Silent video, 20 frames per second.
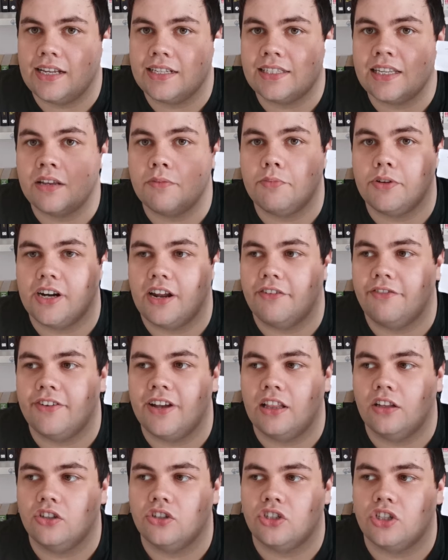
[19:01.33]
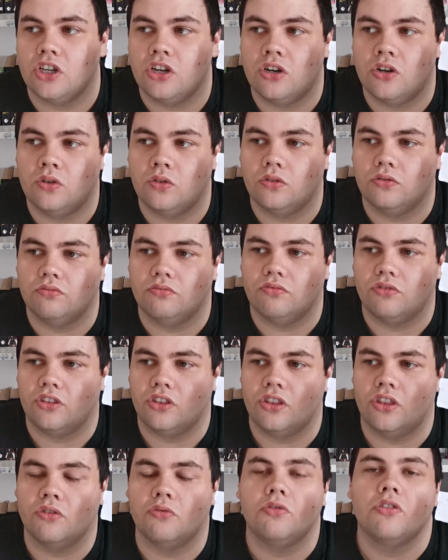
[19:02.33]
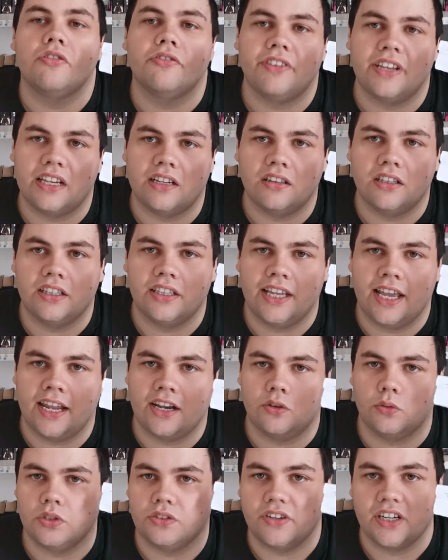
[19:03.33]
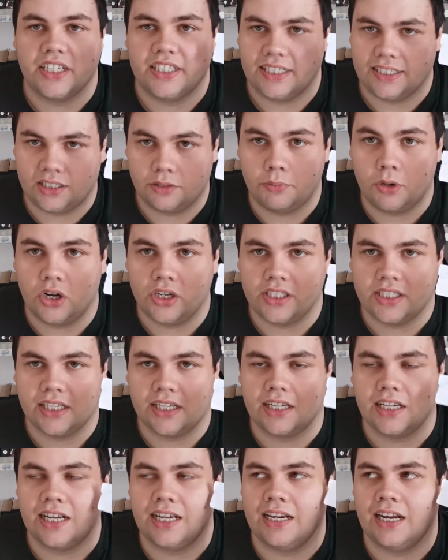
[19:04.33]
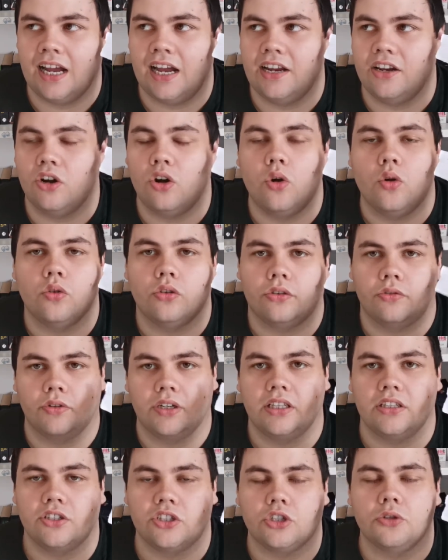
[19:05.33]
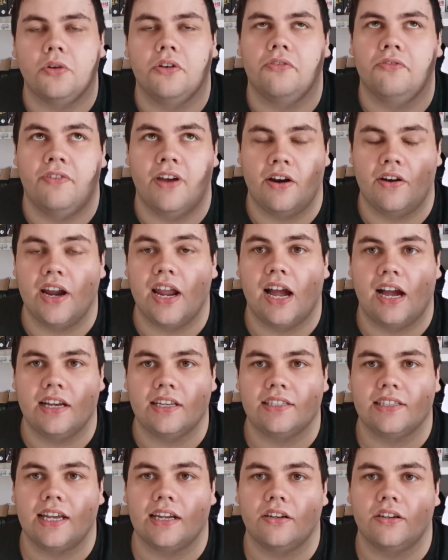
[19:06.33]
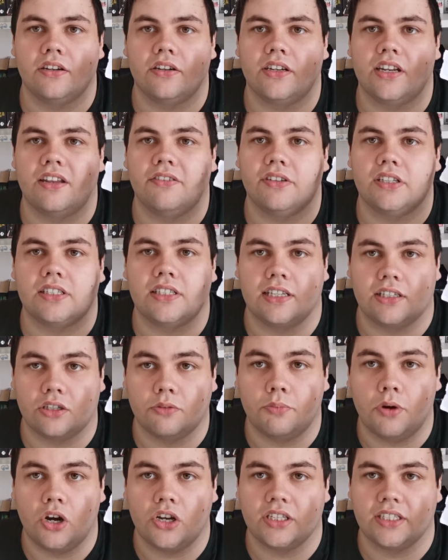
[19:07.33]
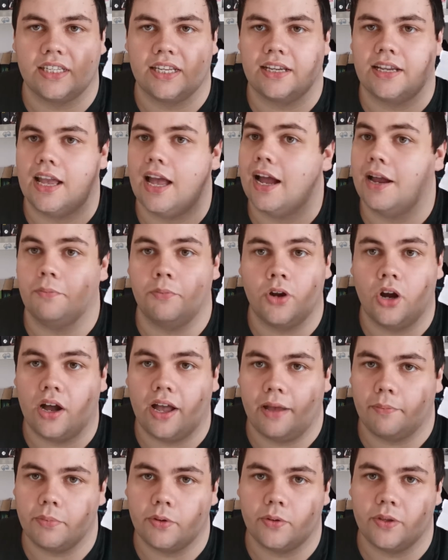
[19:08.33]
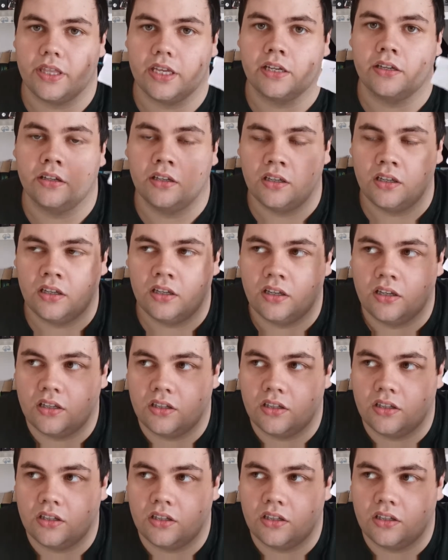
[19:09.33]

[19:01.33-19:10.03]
I liked it, but I felt as though the reveal at the end was very disappointing, and I hold thrillers to a very high standard. If it's disappointing, I'm not happy with it.